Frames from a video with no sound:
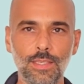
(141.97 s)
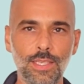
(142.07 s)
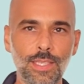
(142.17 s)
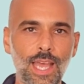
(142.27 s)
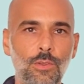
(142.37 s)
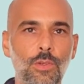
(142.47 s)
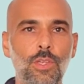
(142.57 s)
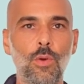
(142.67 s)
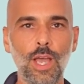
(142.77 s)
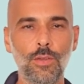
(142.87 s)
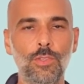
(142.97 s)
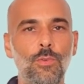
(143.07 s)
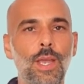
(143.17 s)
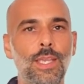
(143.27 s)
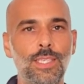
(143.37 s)
Now you know how to
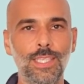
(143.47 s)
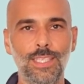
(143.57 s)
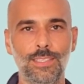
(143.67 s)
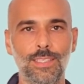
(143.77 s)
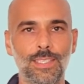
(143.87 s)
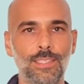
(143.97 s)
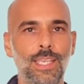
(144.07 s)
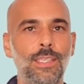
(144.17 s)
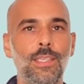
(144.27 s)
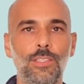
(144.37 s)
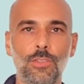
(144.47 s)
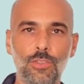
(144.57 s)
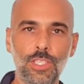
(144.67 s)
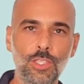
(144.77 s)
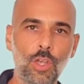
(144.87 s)
write a list in a sentence
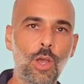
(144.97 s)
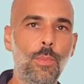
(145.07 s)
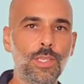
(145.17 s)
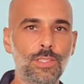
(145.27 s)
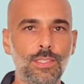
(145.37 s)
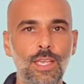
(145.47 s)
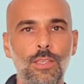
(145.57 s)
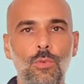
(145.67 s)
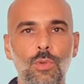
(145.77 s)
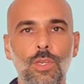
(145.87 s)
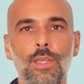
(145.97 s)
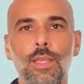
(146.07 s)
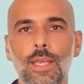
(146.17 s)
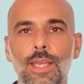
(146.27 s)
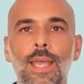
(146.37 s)
using commas and the word
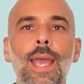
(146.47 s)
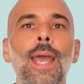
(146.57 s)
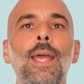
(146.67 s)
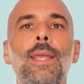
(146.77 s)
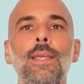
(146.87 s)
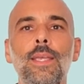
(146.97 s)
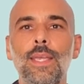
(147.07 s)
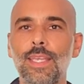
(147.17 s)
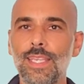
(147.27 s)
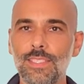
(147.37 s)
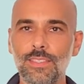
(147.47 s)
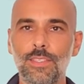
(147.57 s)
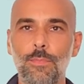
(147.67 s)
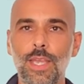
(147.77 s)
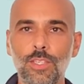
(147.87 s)
"and." Lists
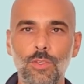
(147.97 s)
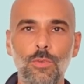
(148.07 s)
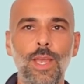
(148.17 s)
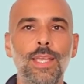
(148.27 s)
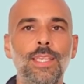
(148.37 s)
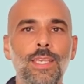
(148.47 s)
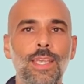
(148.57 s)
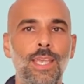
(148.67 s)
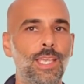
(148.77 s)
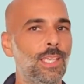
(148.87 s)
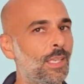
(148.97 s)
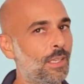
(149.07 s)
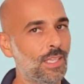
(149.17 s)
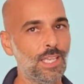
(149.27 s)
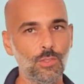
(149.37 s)
make your writing
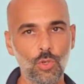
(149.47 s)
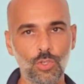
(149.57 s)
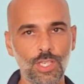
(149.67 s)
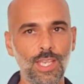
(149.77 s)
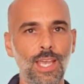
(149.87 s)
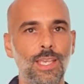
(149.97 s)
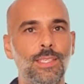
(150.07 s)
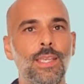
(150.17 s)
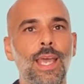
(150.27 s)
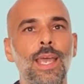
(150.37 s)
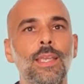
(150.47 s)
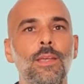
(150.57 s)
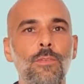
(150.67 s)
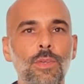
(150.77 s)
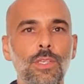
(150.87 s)
clear and organized, and
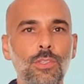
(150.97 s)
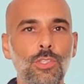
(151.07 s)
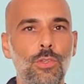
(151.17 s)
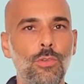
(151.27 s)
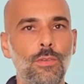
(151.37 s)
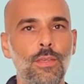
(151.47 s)
they're fun too.